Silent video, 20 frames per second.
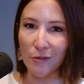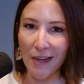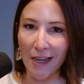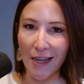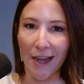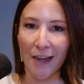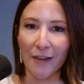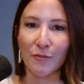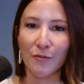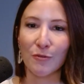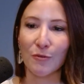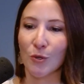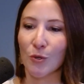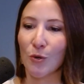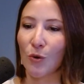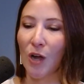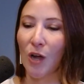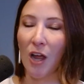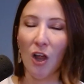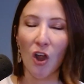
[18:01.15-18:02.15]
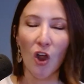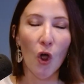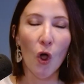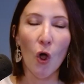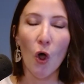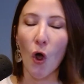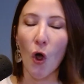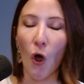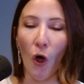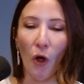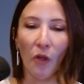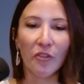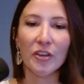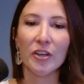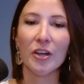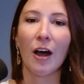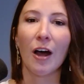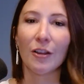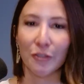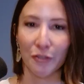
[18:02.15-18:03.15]
hand through all the
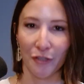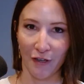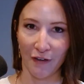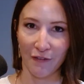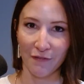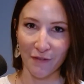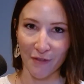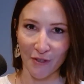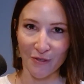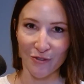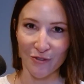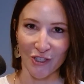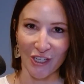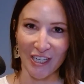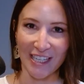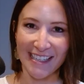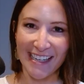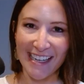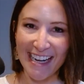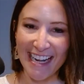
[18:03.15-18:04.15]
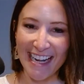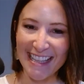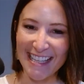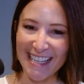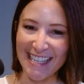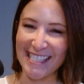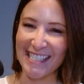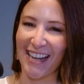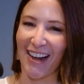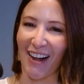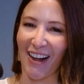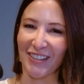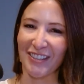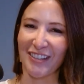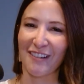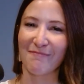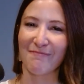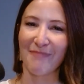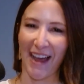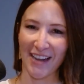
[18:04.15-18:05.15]
color confusion in this
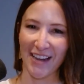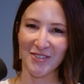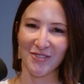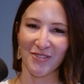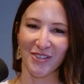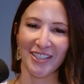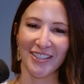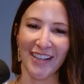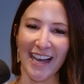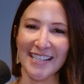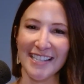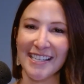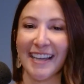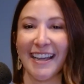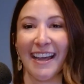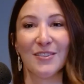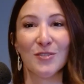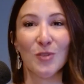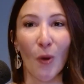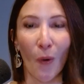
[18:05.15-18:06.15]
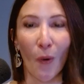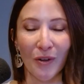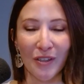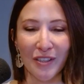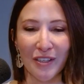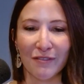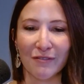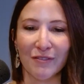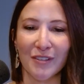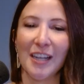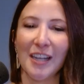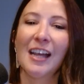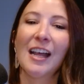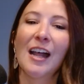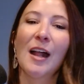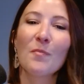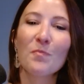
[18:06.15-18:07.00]
color mastery class. Again, totally free.